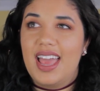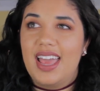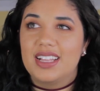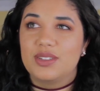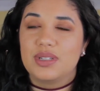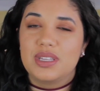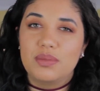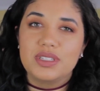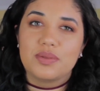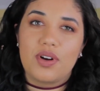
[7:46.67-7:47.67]
And so I
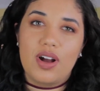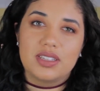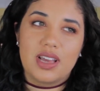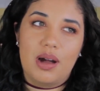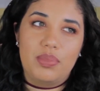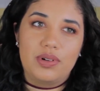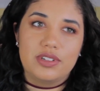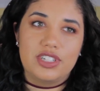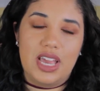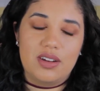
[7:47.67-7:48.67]
stumbled across a couple
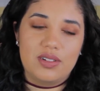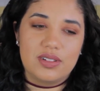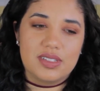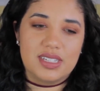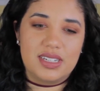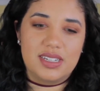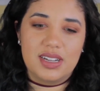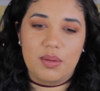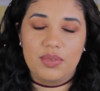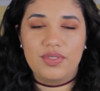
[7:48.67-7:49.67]
of channels and a
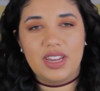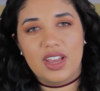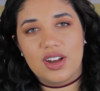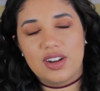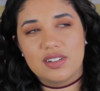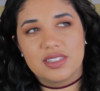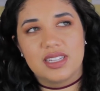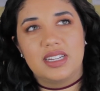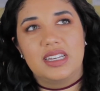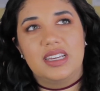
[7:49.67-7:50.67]
couple of videos,
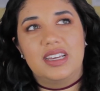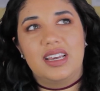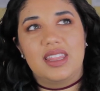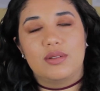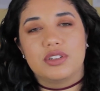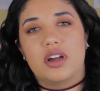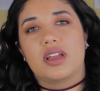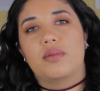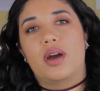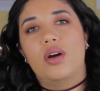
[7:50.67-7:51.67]
and they were
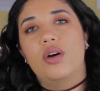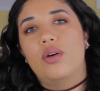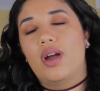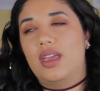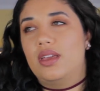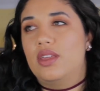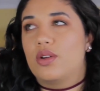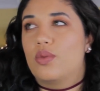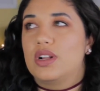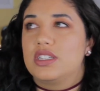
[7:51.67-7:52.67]
talking about, oh, I
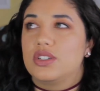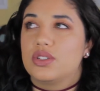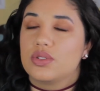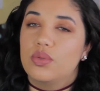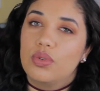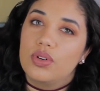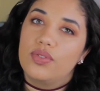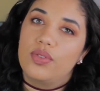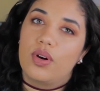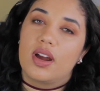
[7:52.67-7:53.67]
either went to school
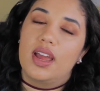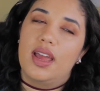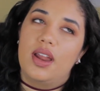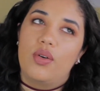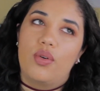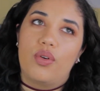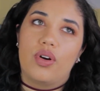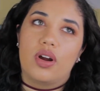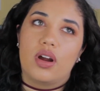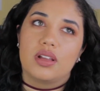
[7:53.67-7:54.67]
for it,
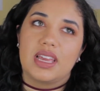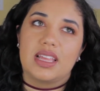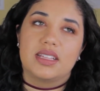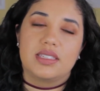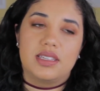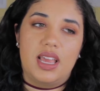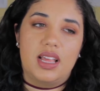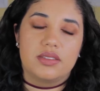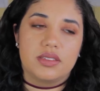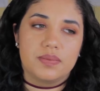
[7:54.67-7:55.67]
or like in the
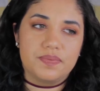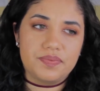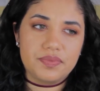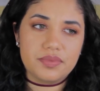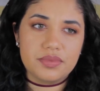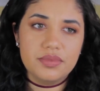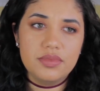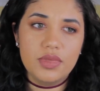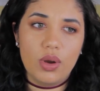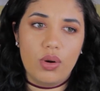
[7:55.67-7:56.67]
States,
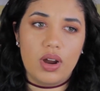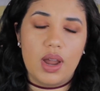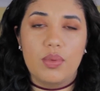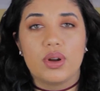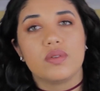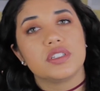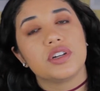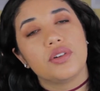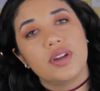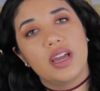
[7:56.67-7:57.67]
or I went over to
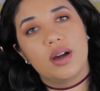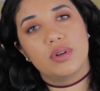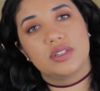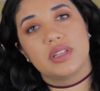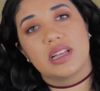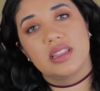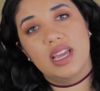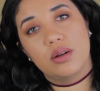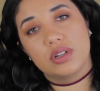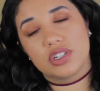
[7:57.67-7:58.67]
Korea, I went to like a
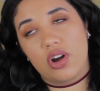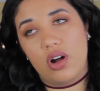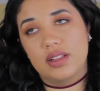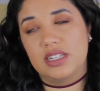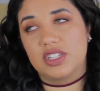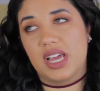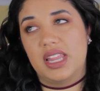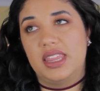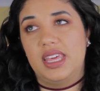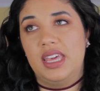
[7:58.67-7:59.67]
language college
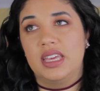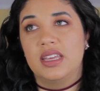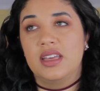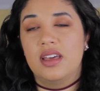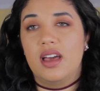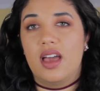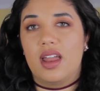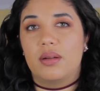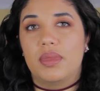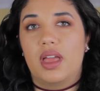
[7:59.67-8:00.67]
kind of thing.
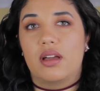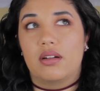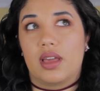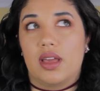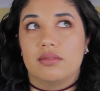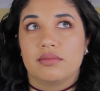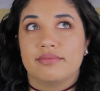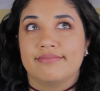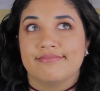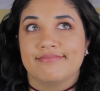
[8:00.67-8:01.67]
And like, okay,
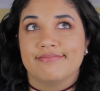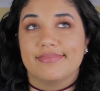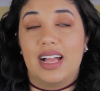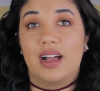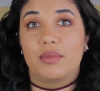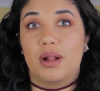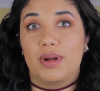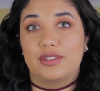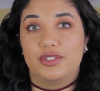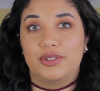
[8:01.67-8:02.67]
I'm not
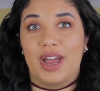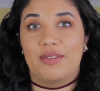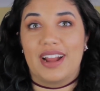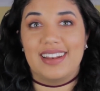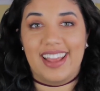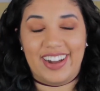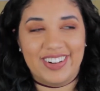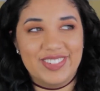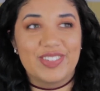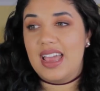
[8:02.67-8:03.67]
about to do that right
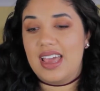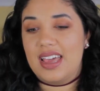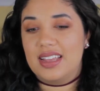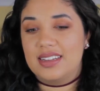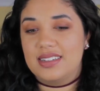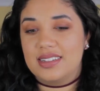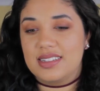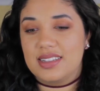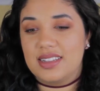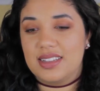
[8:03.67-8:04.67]
now. And
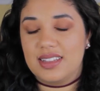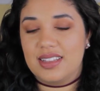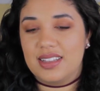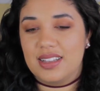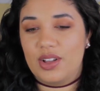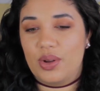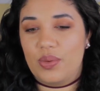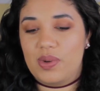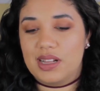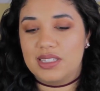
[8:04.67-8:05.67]

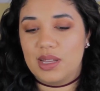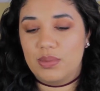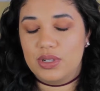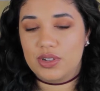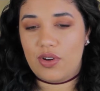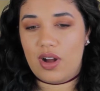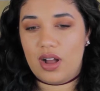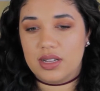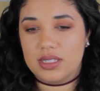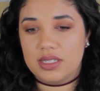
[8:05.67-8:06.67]
I stumbled
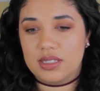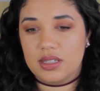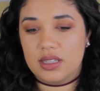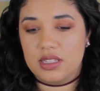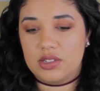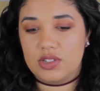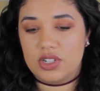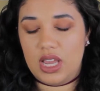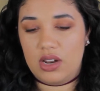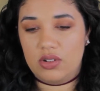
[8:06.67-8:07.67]
across this
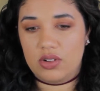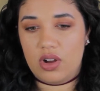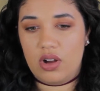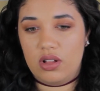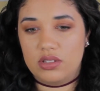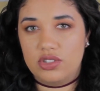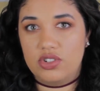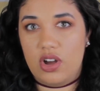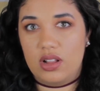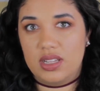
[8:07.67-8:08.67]
channel called
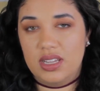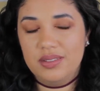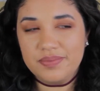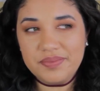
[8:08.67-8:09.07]
Jolly,